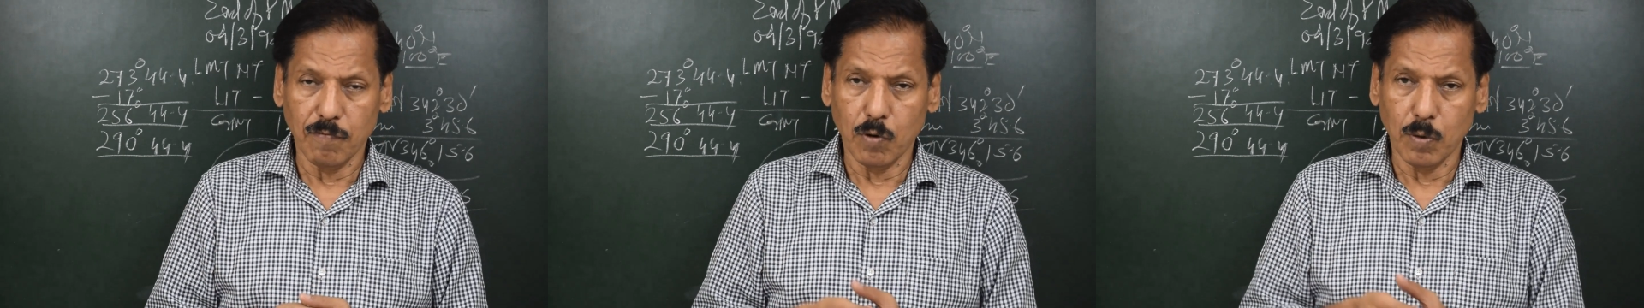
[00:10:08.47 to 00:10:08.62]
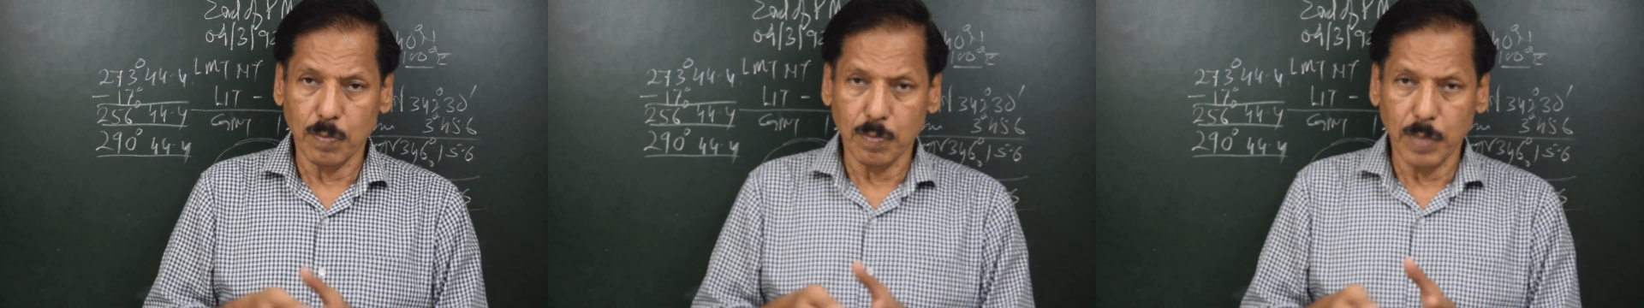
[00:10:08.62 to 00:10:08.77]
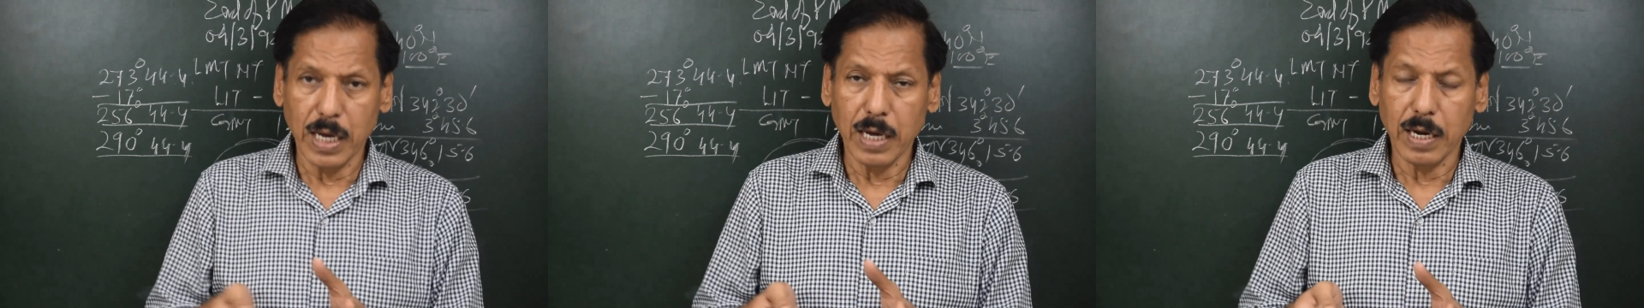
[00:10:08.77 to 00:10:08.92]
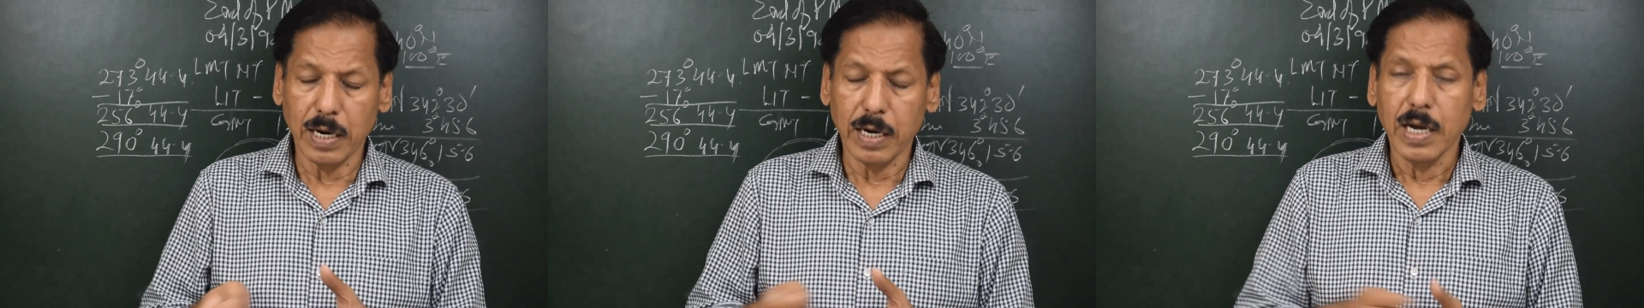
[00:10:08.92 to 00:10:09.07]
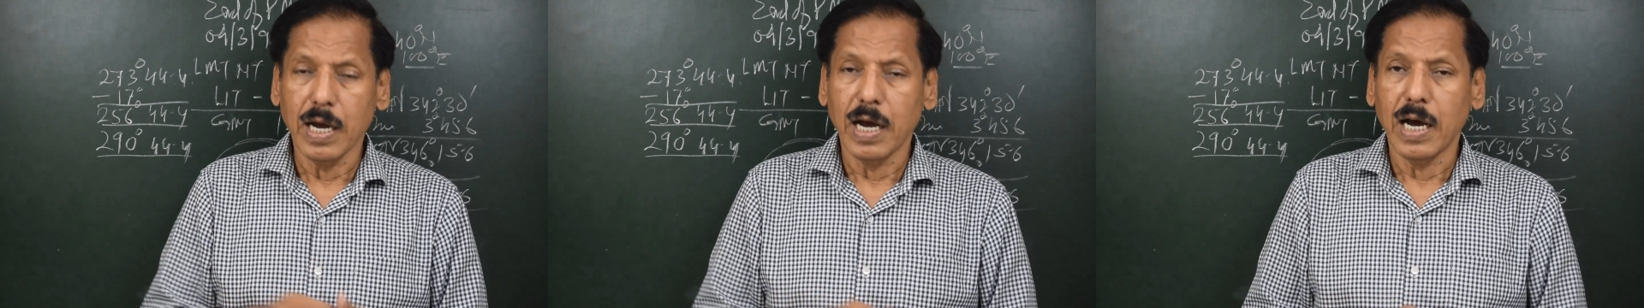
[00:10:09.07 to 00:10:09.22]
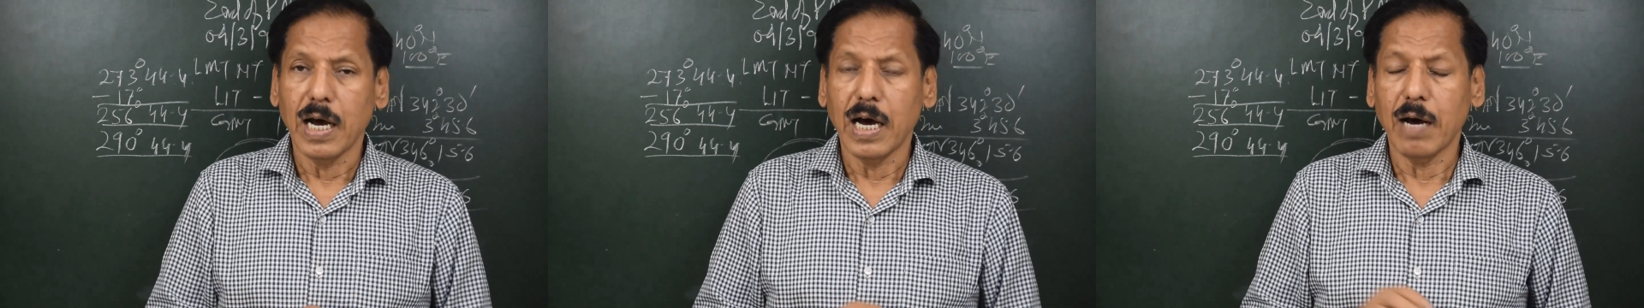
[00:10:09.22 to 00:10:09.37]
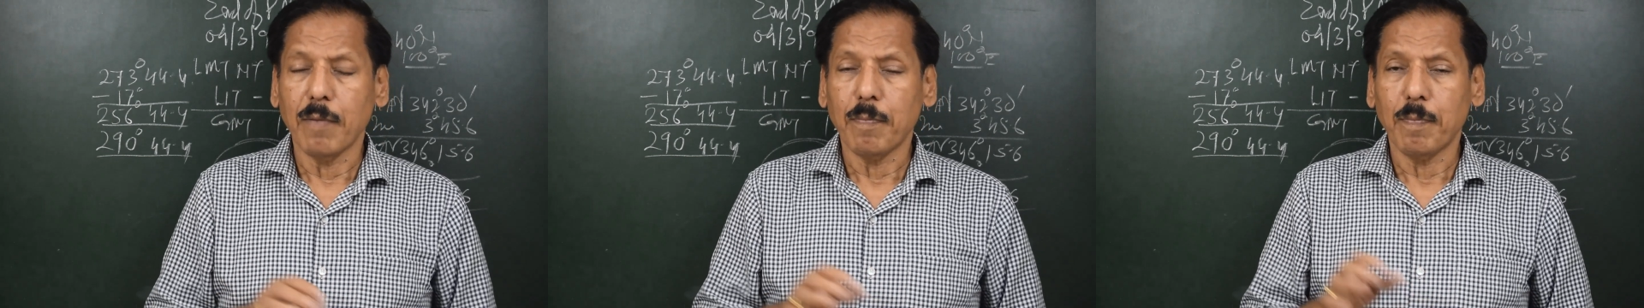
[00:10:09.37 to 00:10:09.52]
From there,
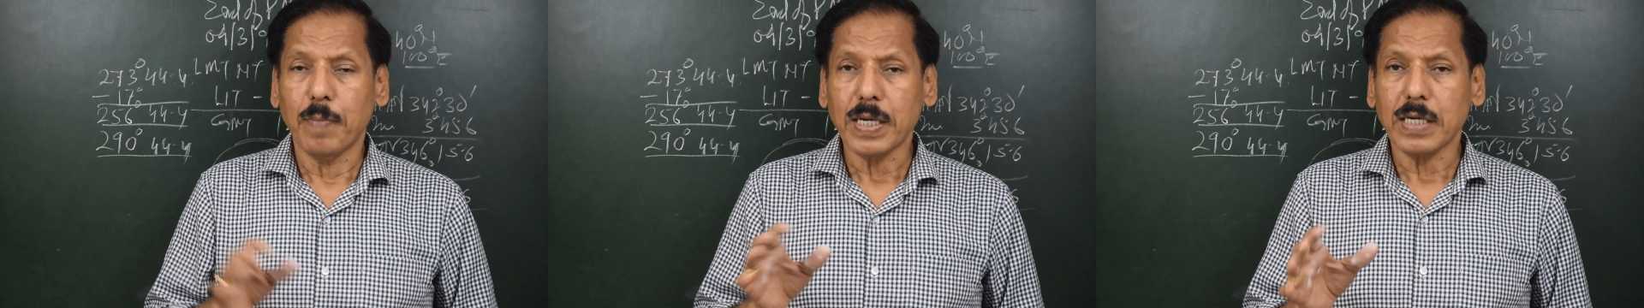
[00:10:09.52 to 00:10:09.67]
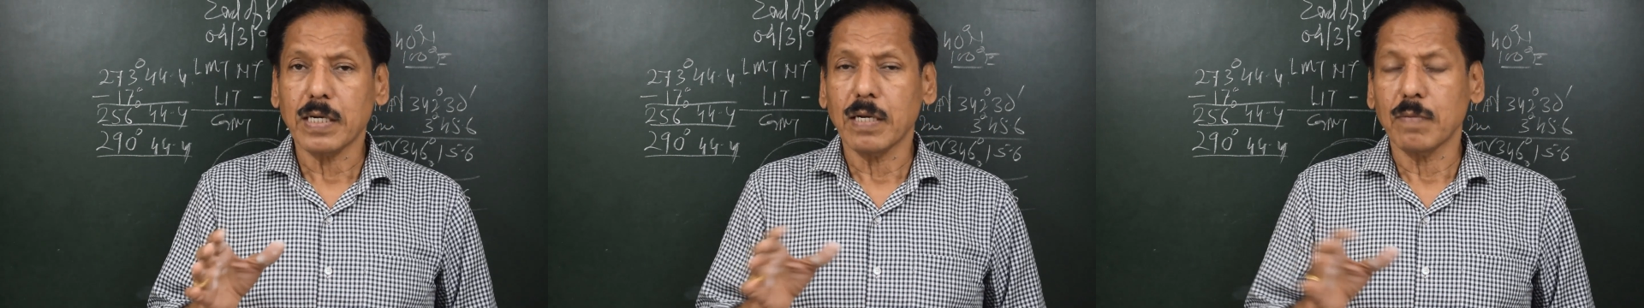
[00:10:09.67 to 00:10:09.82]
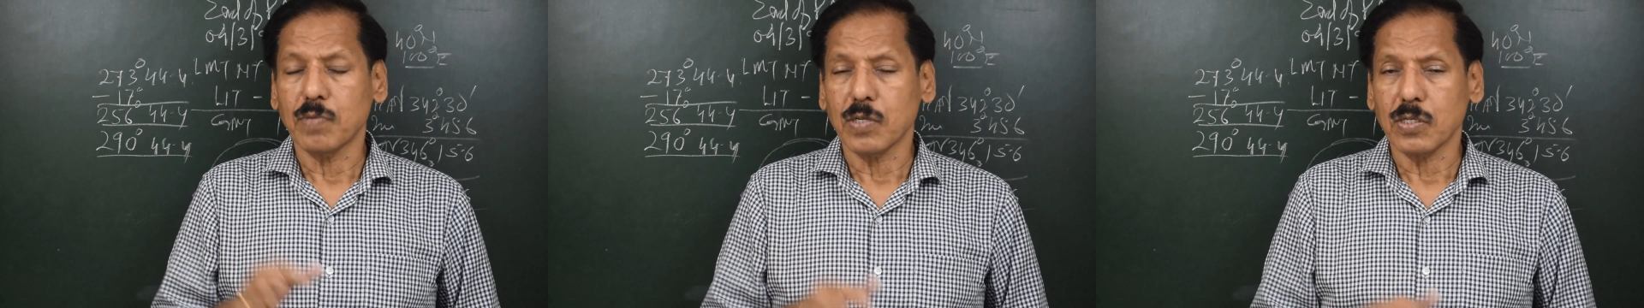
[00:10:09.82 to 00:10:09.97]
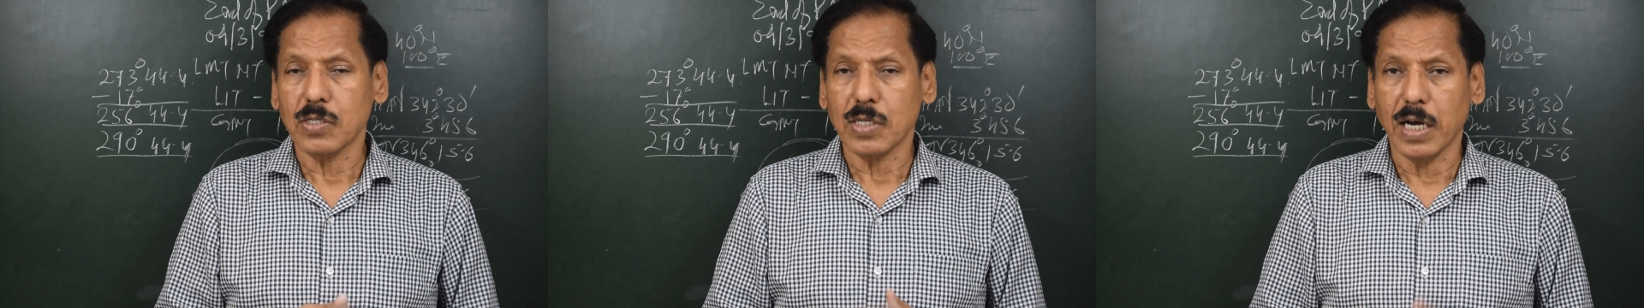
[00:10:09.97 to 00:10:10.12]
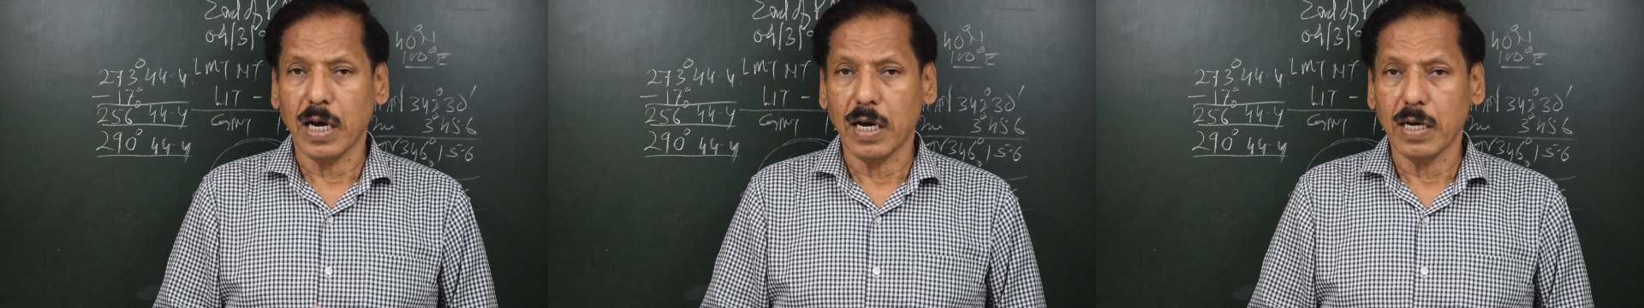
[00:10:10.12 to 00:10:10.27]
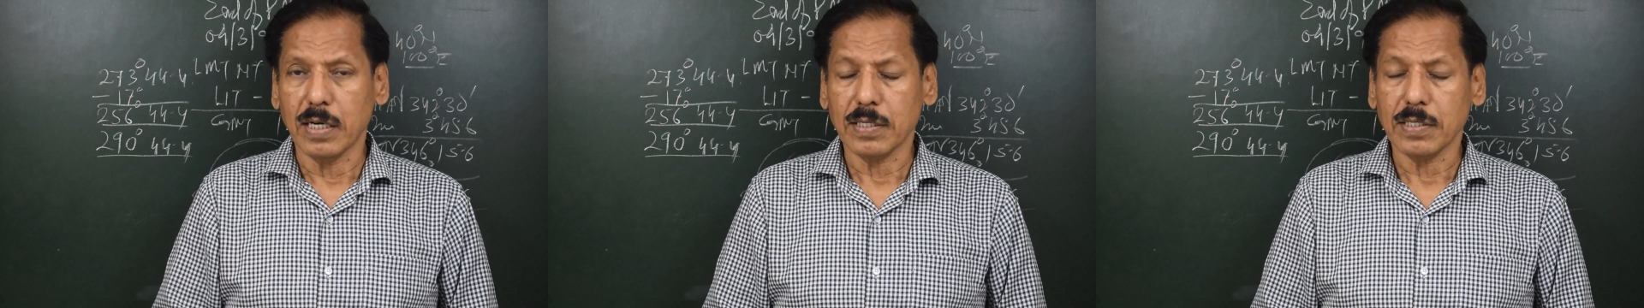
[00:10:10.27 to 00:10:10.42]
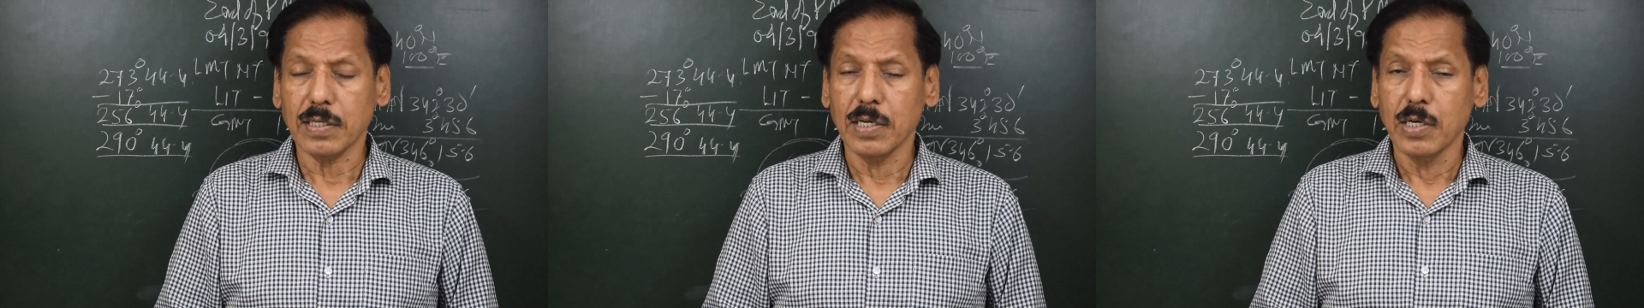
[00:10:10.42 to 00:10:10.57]
I picked up the
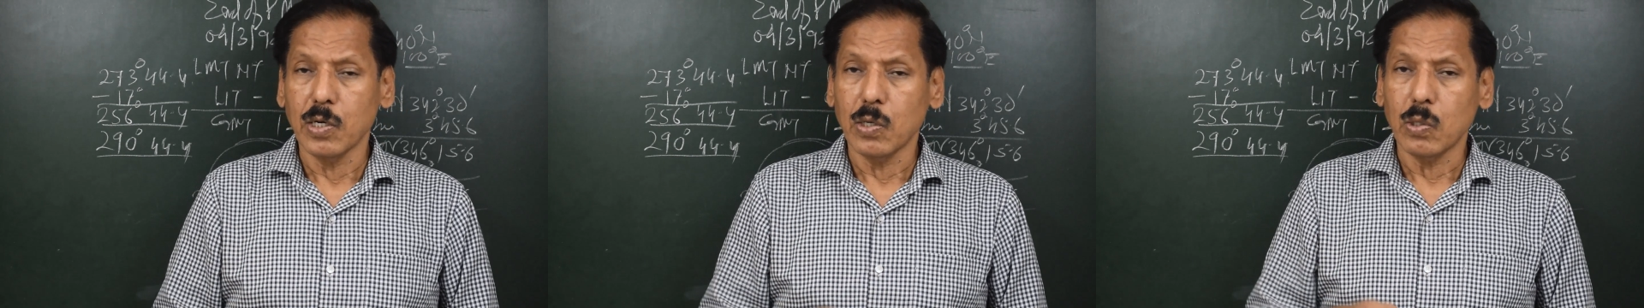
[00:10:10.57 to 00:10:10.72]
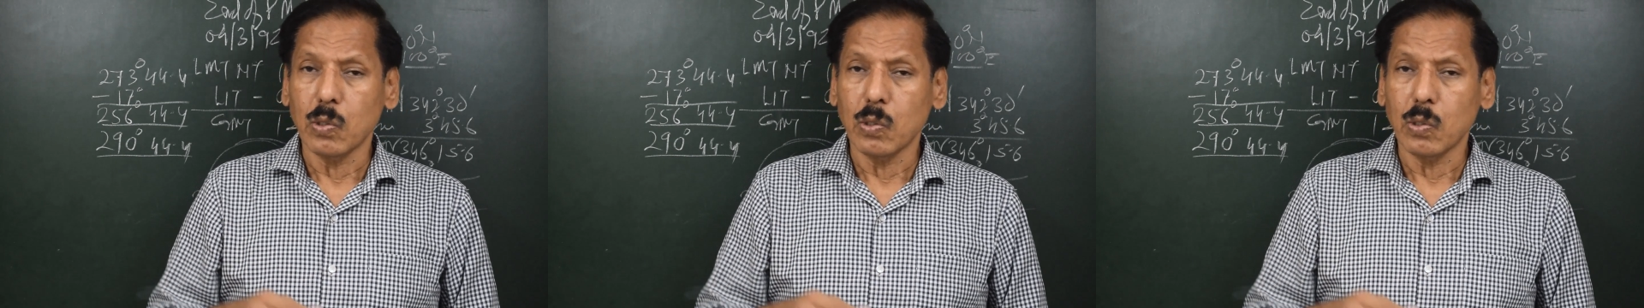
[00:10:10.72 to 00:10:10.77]
stars